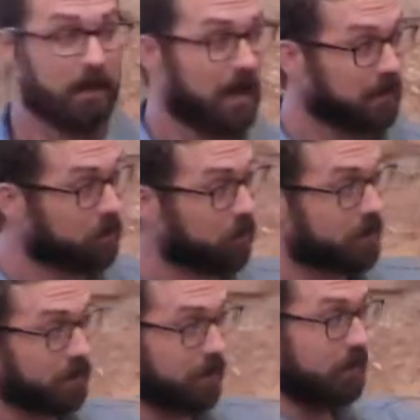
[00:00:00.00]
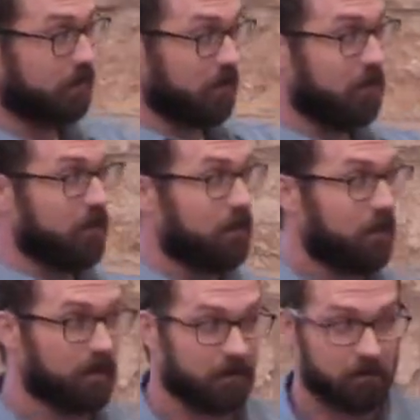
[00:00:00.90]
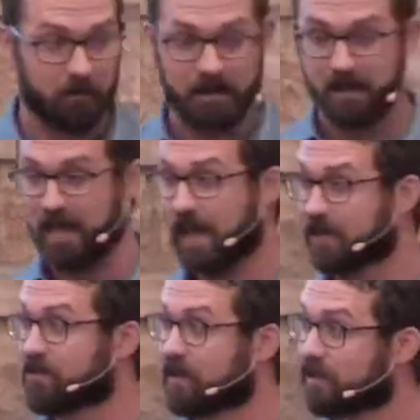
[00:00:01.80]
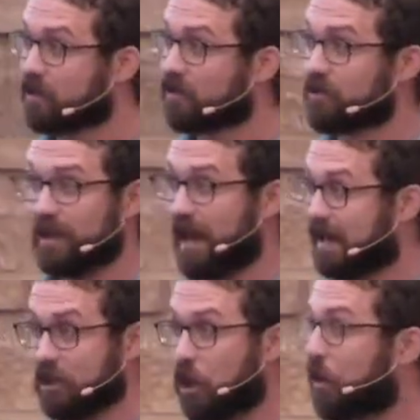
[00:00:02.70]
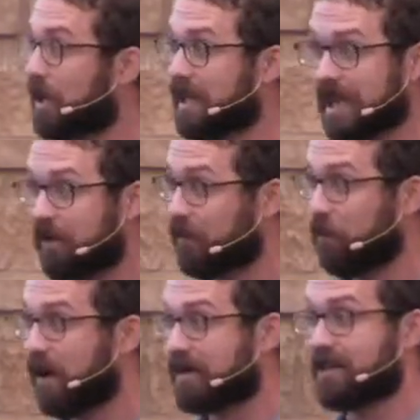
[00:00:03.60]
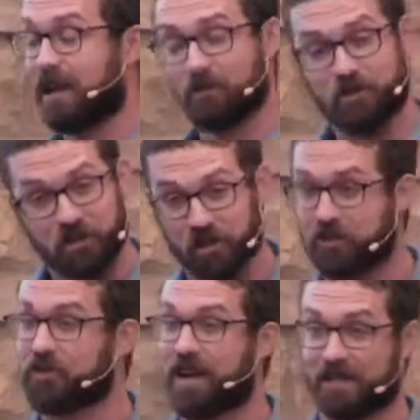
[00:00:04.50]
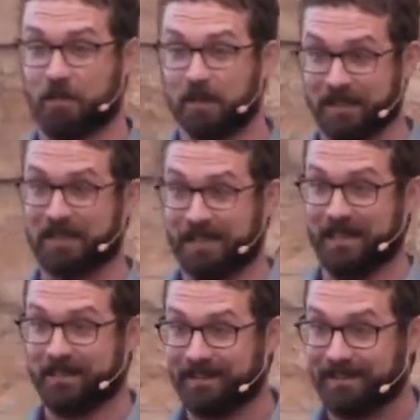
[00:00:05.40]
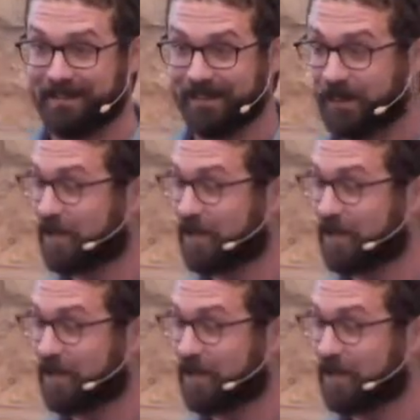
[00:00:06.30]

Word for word: and looking at uh, and making hand signals. And I didn't know what any of it was. And I was just trying to blend in, okay,